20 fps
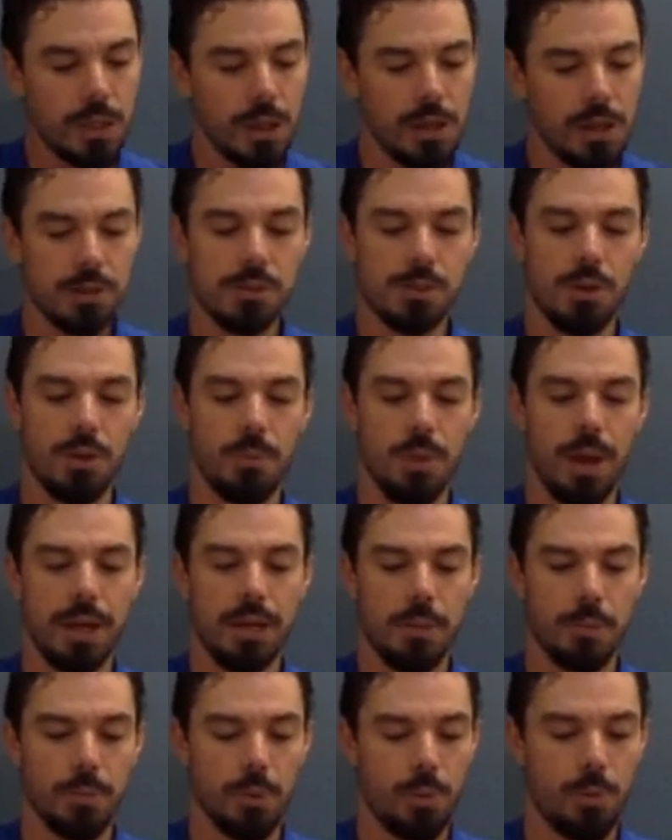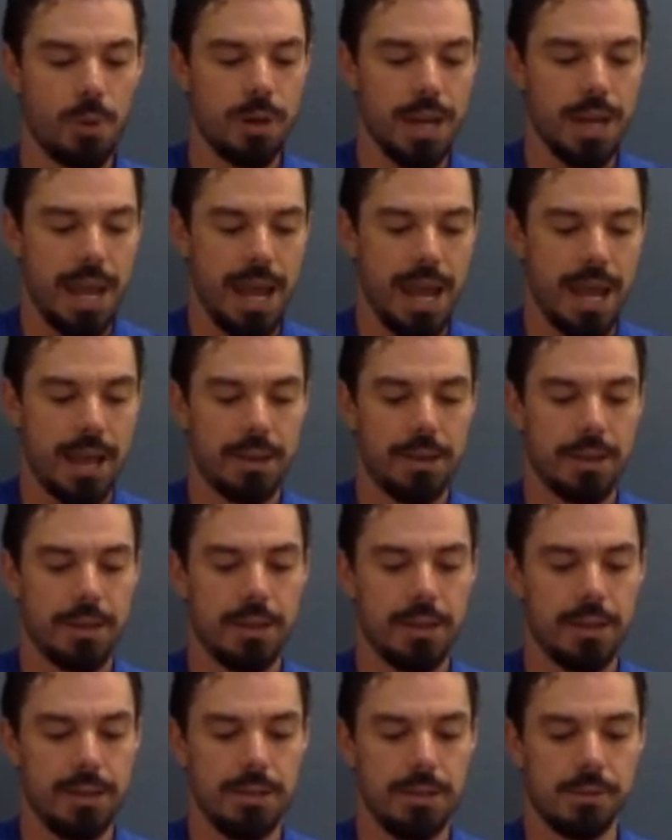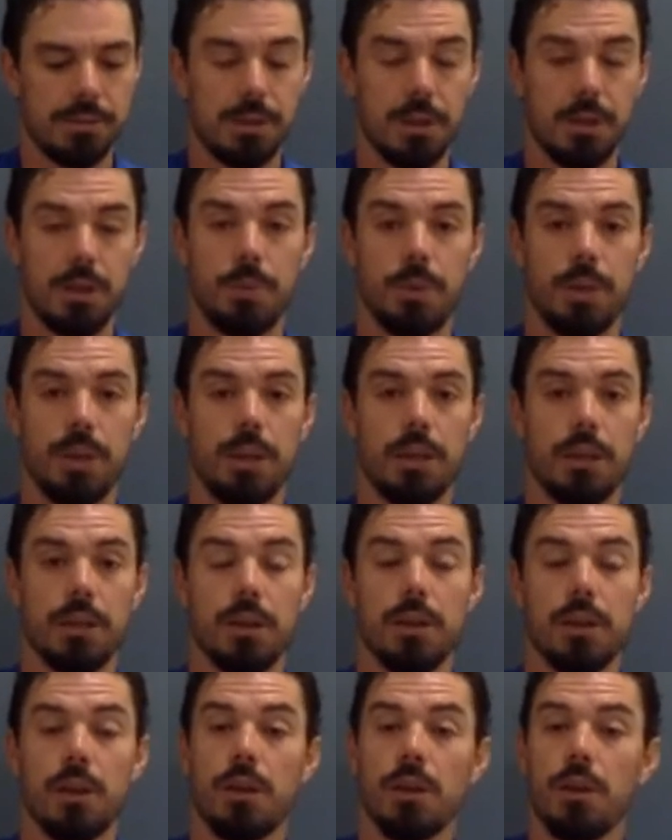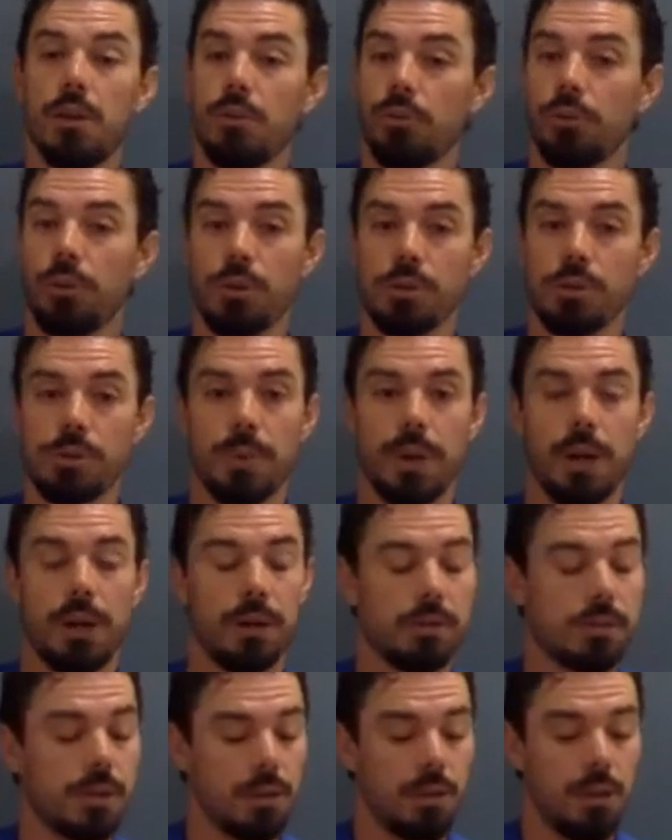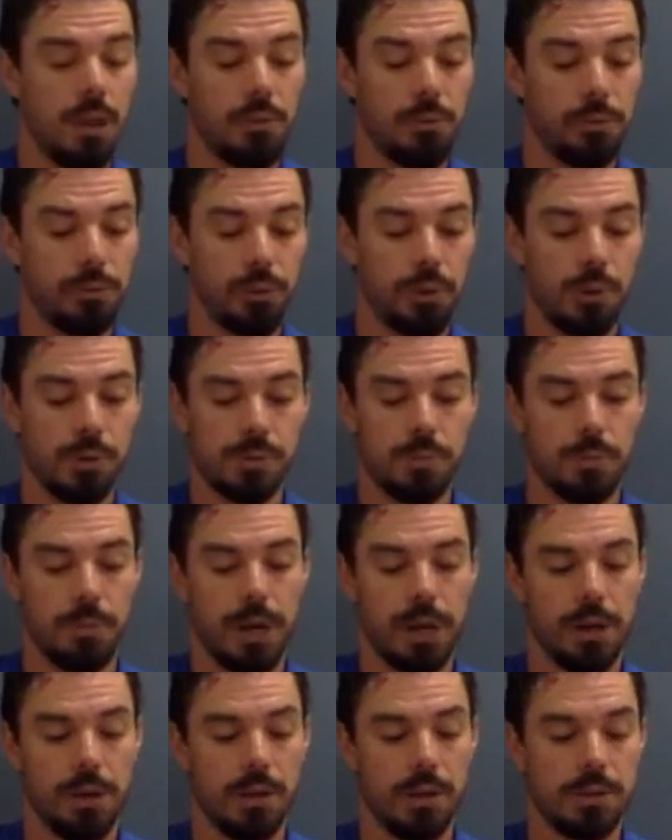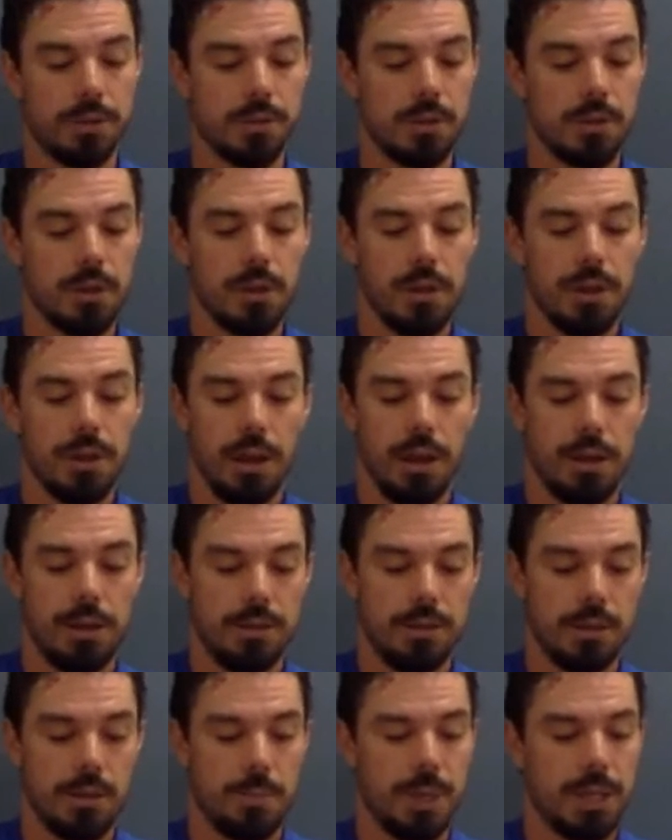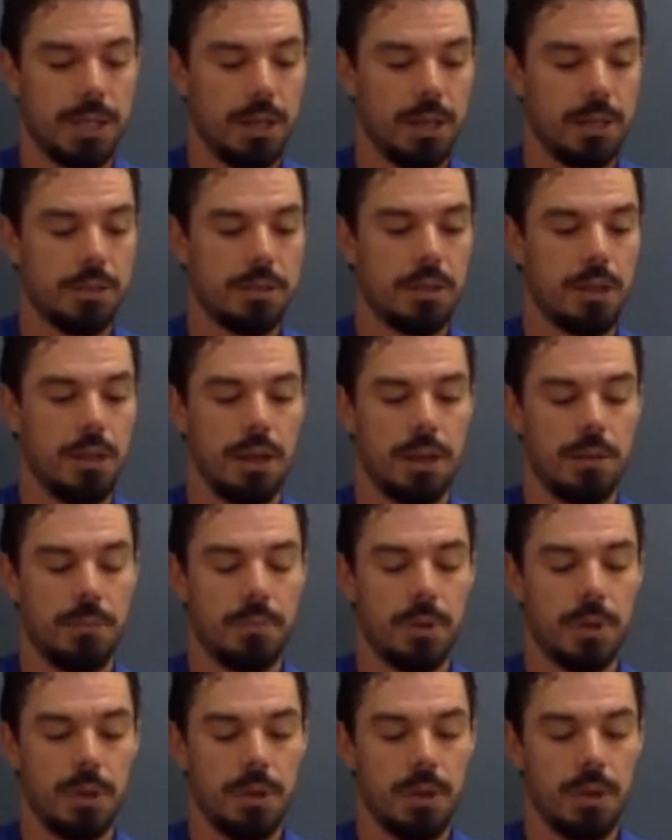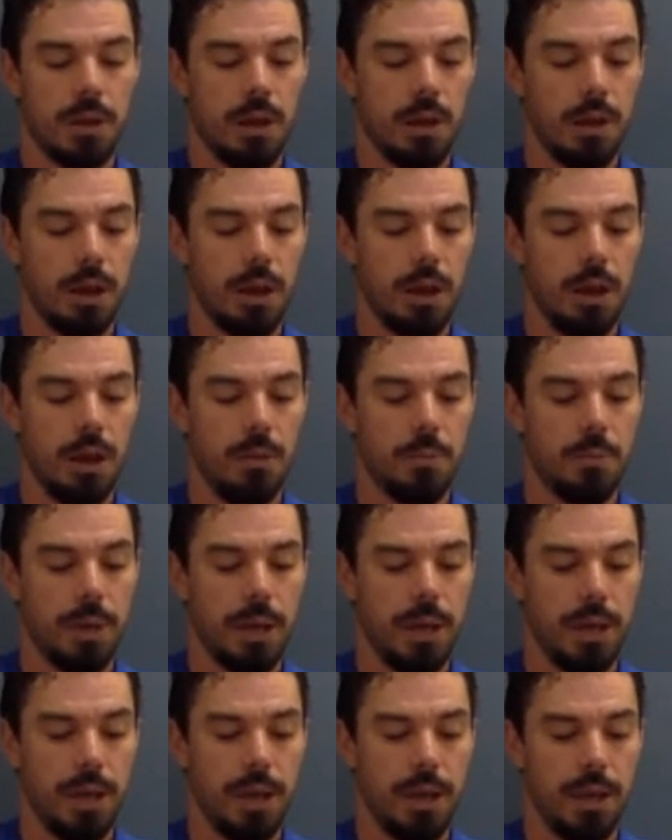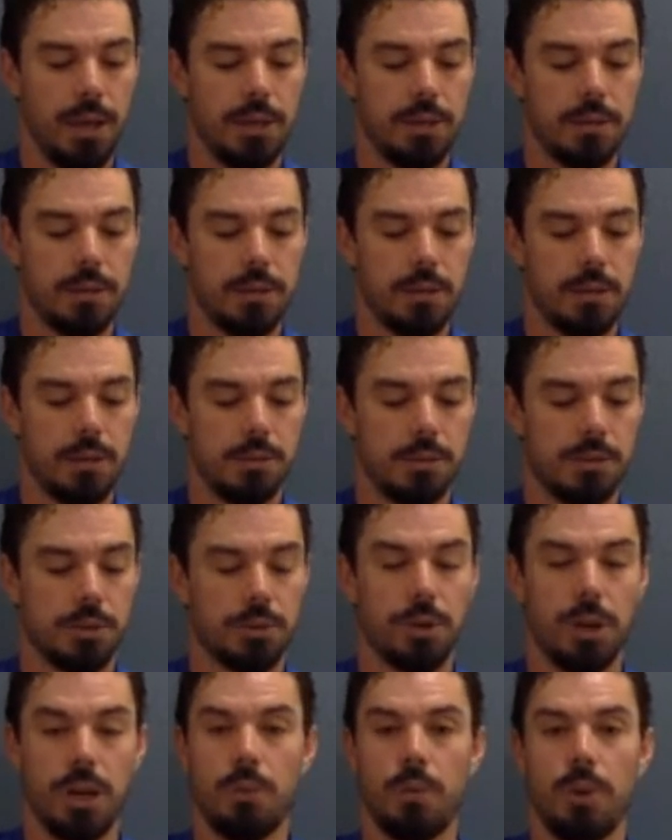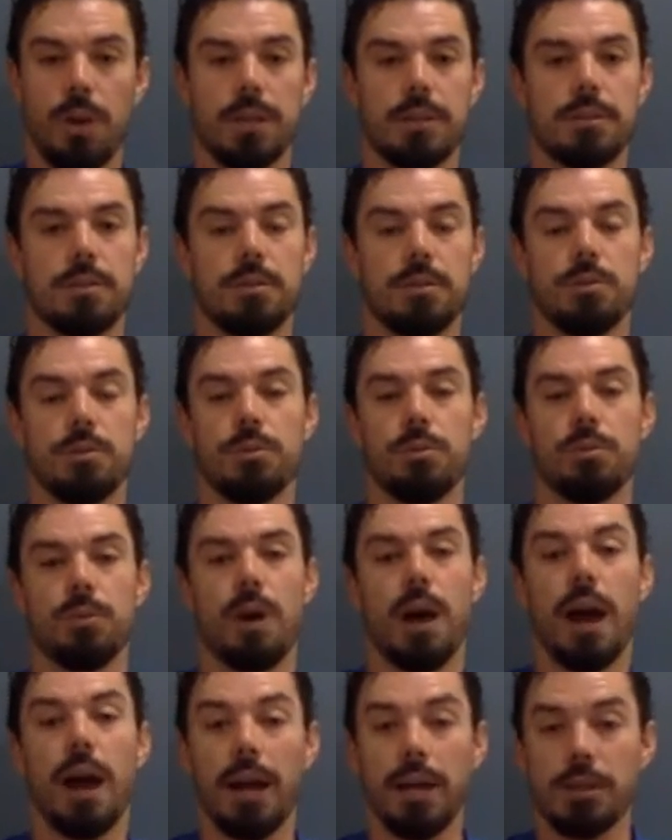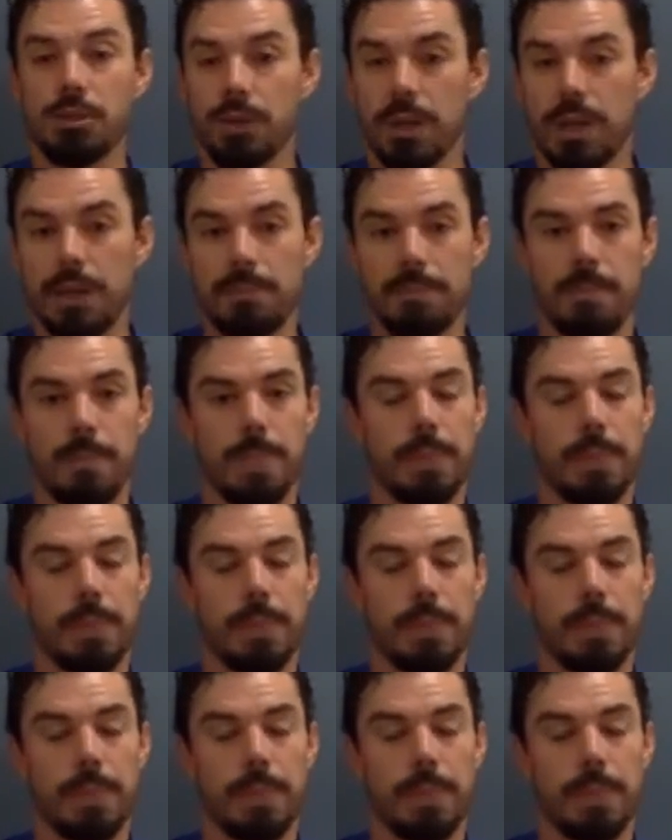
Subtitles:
And so my number one hack is going to be frozen berries. I love frozen berries. I eat them at nighttime, and it's a great way to hydrate.